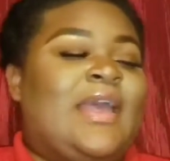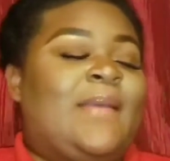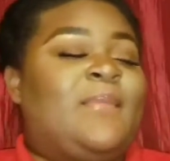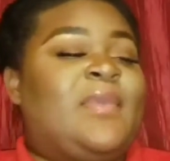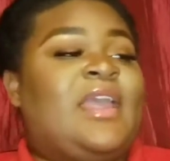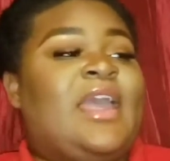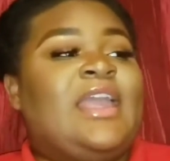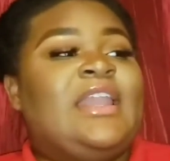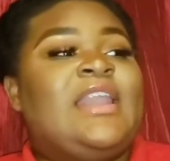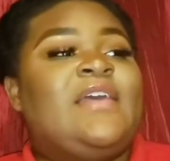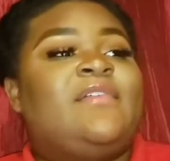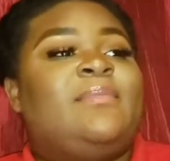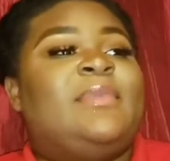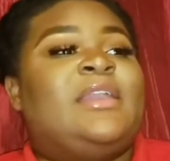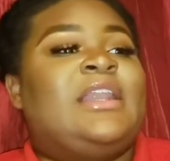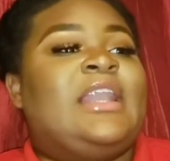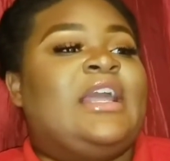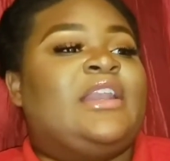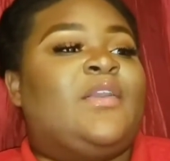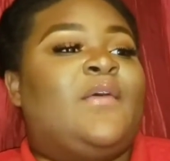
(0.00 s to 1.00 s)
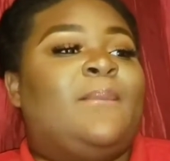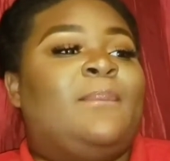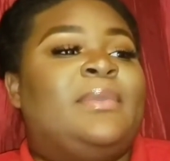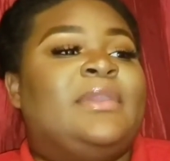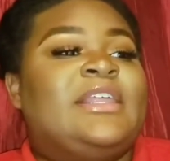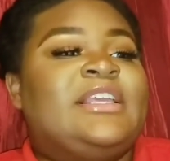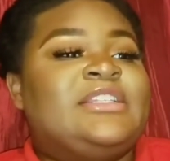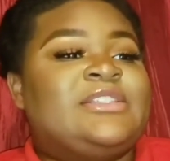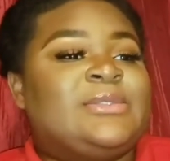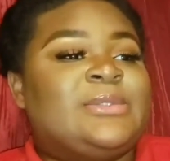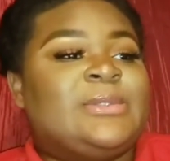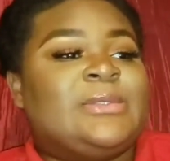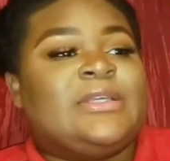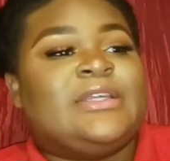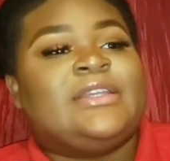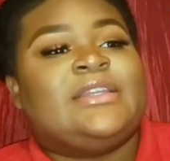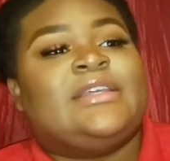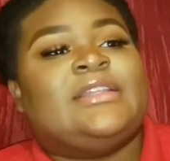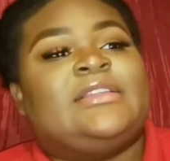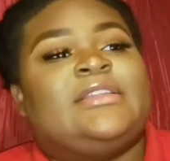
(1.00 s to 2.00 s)
I mean, I ain't never been like no blizzard or
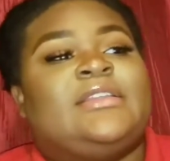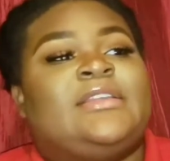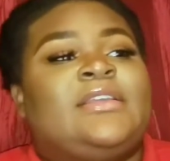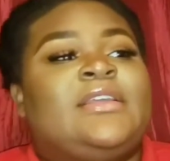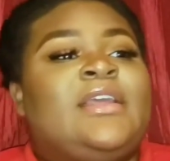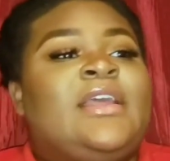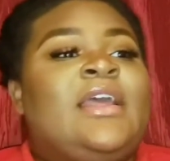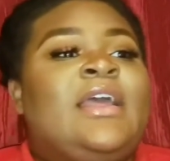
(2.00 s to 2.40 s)
nothing.